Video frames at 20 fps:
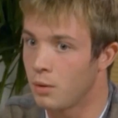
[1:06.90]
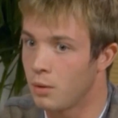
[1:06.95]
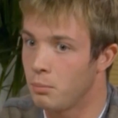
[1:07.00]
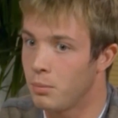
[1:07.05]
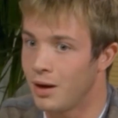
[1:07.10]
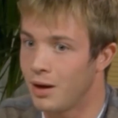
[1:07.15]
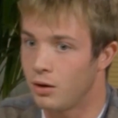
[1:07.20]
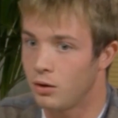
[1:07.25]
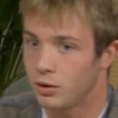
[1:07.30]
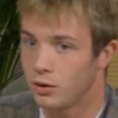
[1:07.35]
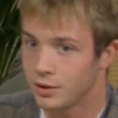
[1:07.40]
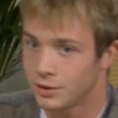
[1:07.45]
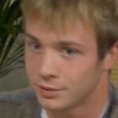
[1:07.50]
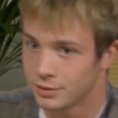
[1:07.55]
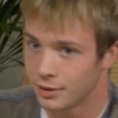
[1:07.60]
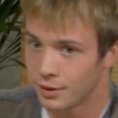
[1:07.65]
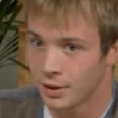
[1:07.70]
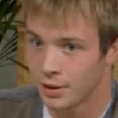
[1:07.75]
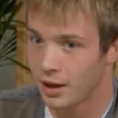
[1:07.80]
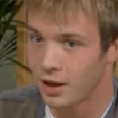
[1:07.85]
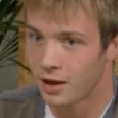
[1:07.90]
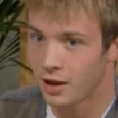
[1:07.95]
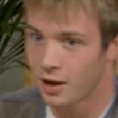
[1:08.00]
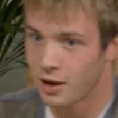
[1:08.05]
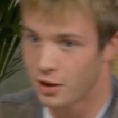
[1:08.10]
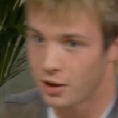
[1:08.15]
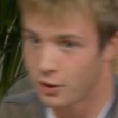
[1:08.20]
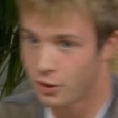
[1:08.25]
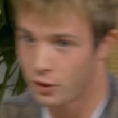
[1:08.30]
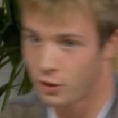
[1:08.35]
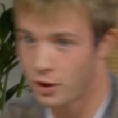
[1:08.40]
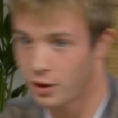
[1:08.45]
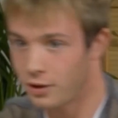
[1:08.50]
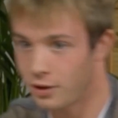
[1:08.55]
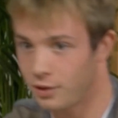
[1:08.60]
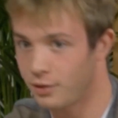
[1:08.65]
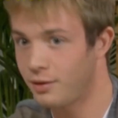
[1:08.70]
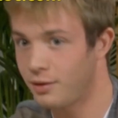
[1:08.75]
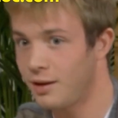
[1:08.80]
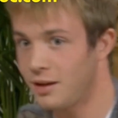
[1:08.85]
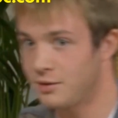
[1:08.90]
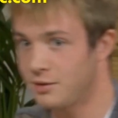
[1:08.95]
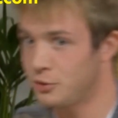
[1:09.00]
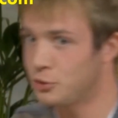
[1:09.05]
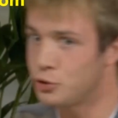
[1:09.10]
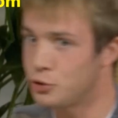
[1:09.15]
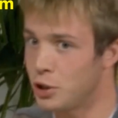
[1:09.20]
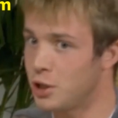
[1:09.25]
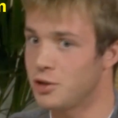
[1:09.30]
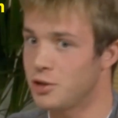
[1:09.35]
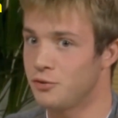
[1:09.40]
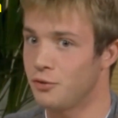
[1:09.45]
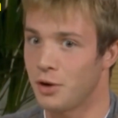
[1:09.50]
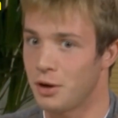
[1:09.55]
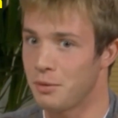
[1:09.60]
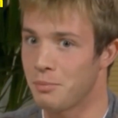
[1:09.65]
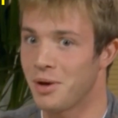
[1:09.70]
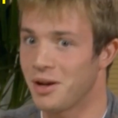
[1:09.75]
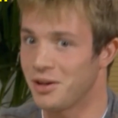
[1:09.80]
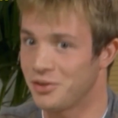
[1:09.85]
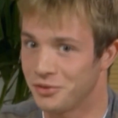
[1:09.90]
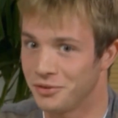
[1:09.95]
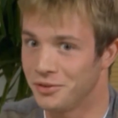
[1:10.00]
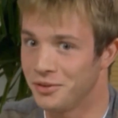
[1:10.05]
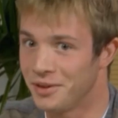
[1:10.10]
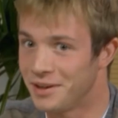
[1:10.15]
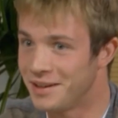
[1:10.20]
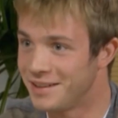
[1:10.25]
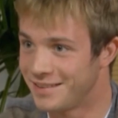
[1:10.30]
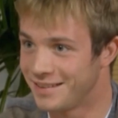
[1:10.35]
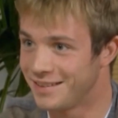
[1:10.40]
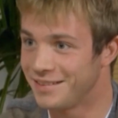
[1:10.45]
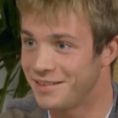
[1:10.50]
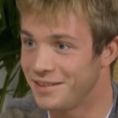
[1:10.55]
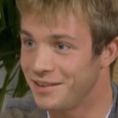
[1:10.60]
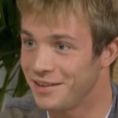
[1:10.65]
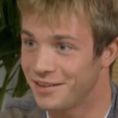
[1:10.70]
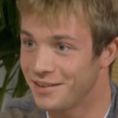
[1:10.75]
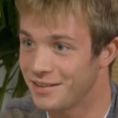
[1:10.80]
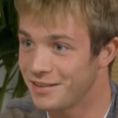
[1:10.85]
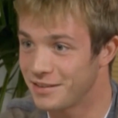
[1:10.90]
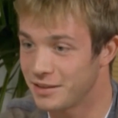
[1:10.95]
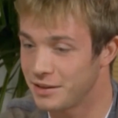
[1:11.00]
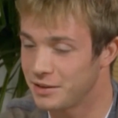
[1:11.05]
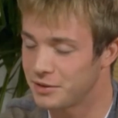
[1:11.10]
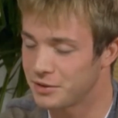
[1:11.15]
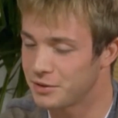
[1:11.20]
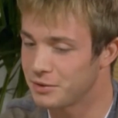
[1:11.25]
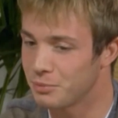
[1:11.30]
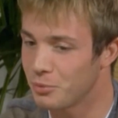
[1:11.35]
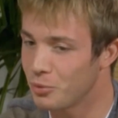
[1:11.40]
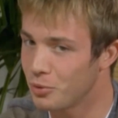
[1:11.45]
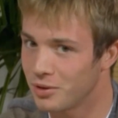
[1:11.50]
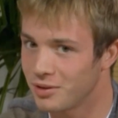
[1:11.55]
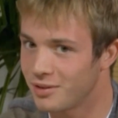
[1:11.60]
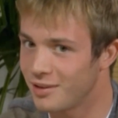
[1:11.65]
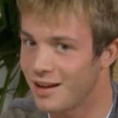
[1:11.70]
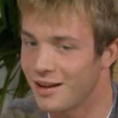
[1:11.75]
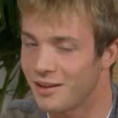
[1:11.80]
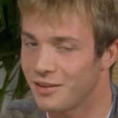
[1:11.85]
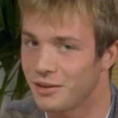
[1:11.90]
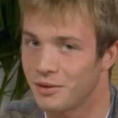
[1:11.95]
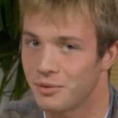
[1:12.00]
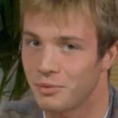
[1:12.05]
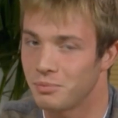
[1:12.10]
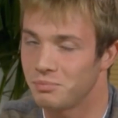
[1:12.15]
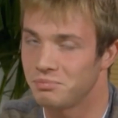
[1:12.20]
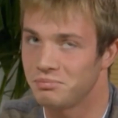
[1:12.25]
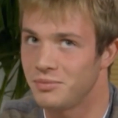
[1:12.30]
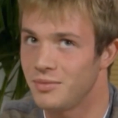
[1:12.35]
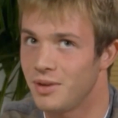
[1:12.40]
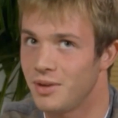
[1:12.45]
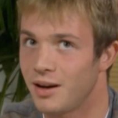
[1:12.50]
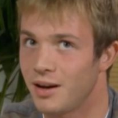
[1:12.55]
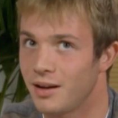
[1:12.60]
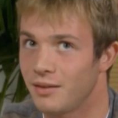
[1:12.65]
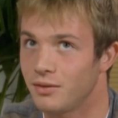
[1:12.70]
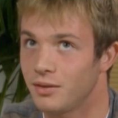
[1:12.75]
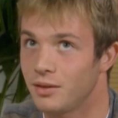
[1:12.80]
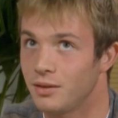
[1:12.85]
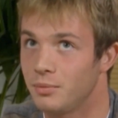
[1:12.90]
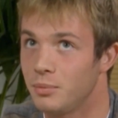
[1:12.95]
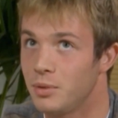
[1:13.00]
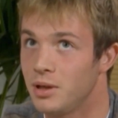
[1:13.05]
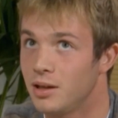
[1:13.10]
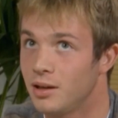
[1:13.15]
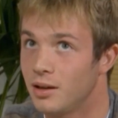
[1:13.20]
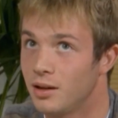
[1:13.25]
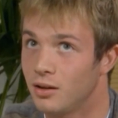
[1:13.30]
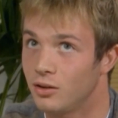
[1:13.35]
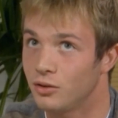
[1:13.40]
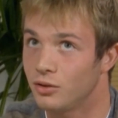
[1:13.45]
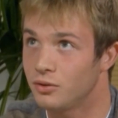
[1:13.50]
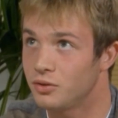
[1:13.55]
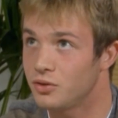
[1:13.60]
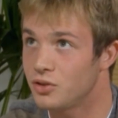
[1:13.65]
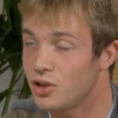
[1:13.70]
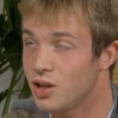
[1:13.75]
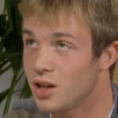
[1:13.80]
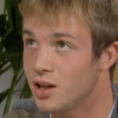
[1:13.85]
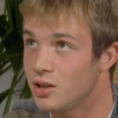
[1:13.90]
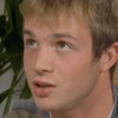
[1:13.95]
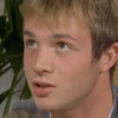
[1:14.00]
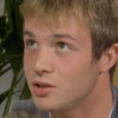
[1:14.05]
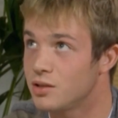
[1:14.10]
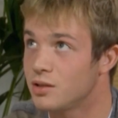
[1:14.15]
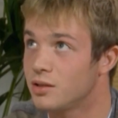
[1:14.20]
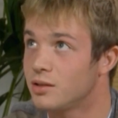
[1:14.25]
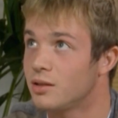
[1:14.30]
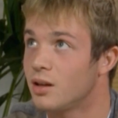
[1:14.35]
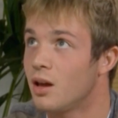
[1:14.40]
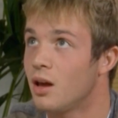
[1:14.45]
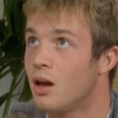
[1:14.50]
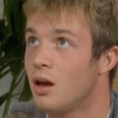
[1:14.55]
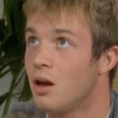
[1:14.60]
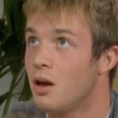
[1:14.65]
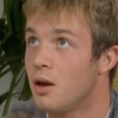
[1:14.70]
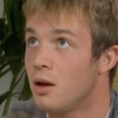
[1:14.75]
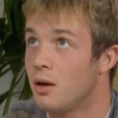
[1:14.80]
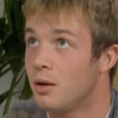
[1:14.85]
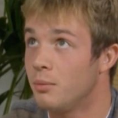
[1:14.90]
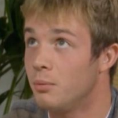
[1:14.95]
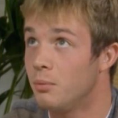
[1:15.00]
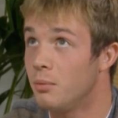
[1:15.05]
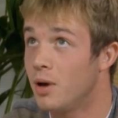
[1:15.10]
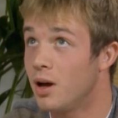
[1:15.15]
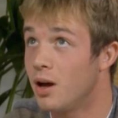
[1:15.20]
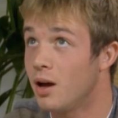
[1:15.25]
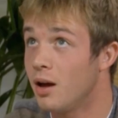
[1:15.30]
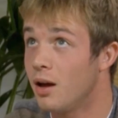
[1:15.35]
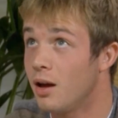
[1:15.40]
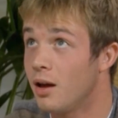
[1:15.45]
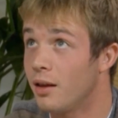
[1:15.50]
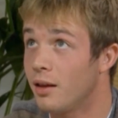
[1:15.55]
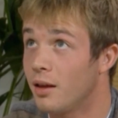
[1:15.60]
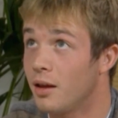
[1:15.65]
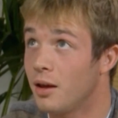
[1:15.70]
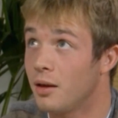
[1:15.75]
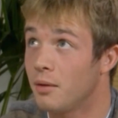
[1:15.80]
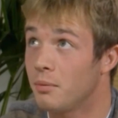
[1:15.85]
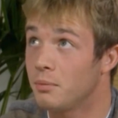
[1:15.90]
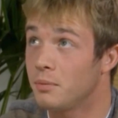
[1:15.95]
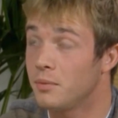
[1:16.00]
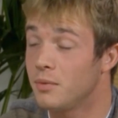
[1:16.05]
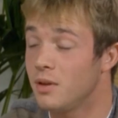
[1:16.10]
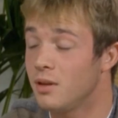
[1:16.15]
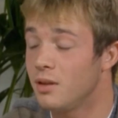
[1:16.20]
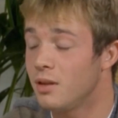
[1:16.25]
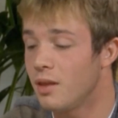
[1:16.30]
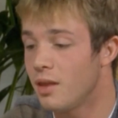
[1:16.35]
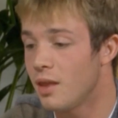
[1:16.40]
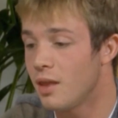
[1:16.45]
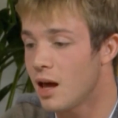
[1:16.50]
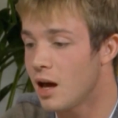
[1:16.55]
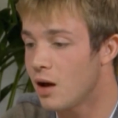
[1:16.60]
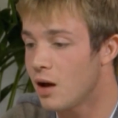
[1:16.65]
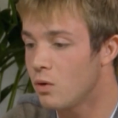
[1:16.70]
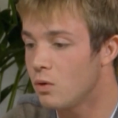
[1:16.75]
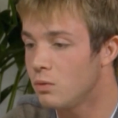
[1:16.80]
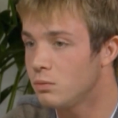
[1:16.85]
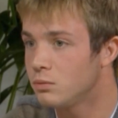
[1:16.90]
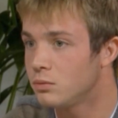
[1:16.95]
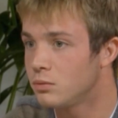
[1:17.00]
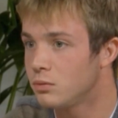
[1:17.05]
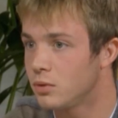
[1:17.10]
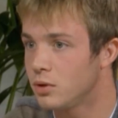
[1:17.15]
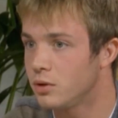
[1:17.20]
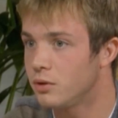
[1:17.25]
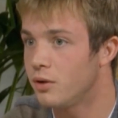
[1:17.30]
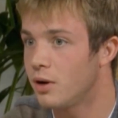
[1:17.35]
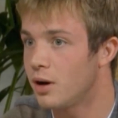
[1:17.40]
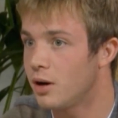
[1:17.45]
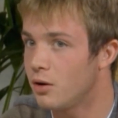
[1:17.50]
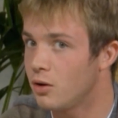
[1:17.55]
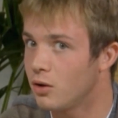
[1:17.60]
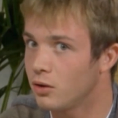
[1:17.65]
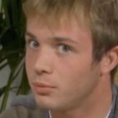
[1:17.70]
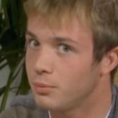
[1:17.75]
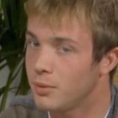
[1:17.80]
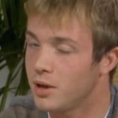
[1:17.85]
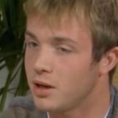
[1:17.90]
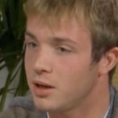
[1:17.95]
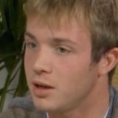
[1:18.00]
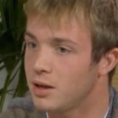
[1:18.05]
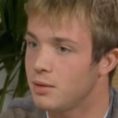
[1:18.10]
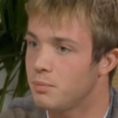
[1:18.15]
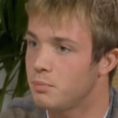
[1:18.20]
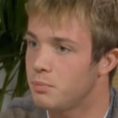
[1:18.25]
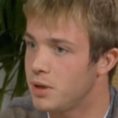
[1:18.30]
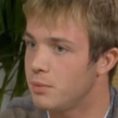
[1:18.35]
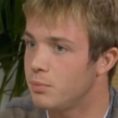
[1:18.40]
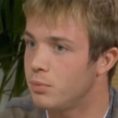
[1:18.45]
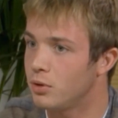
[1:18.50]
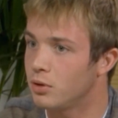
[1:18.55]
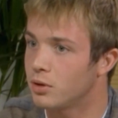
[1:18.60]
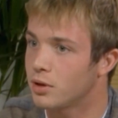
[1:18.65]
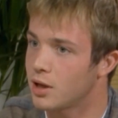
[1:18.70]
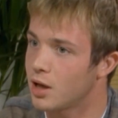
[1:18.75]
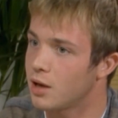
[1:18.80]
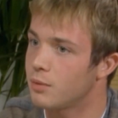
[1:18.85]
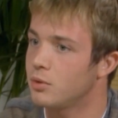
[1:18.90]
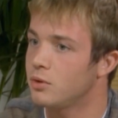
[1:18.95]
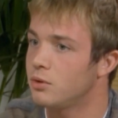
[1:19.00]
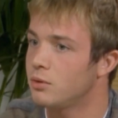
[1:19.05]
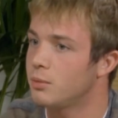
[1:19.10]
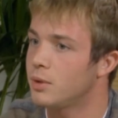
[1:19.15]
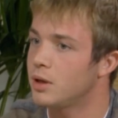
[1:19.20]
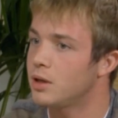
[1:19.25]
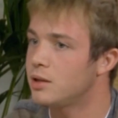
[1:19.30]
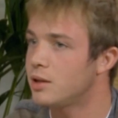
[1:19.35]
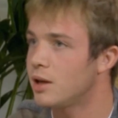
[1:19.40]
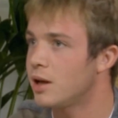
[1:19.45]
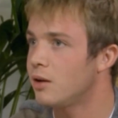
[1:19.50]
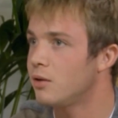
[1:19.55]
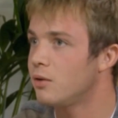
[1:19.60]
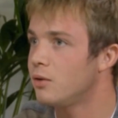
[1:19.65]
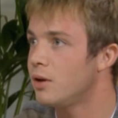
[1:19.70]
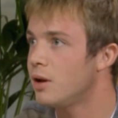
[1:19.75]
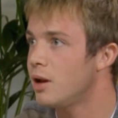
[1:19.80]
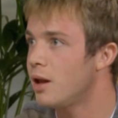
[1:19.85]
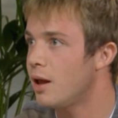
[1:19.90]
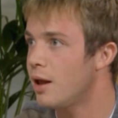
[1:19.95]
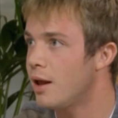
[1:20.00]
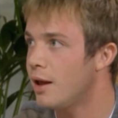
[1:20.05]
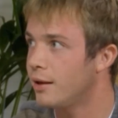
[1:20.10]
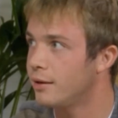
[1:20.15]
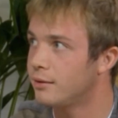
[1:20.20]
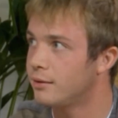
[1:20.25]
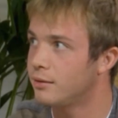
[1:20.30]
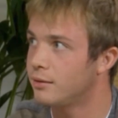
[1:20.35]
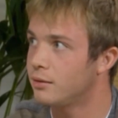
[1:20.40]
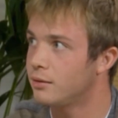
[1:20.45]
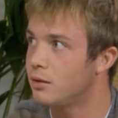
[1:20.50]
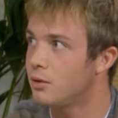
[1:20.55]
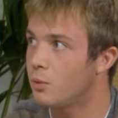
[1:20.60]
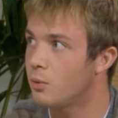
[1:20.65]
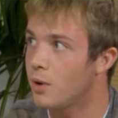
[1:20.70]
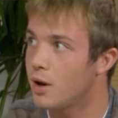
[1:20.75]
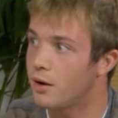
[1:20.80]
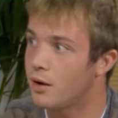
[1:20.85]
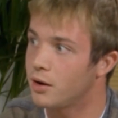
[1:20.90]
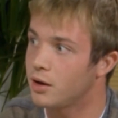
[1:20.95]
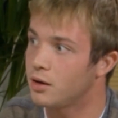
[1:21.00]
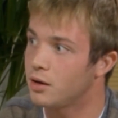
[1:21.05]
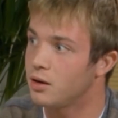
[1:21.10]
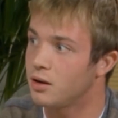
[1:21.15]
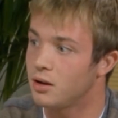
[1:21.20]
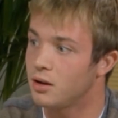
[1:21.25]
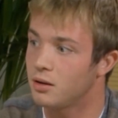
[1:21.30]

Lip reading: But honestly, I think it hasn't changed very much in the recent years. It's a small town, there haven't been a lot of change. But now there are not many people coming to my town as there were in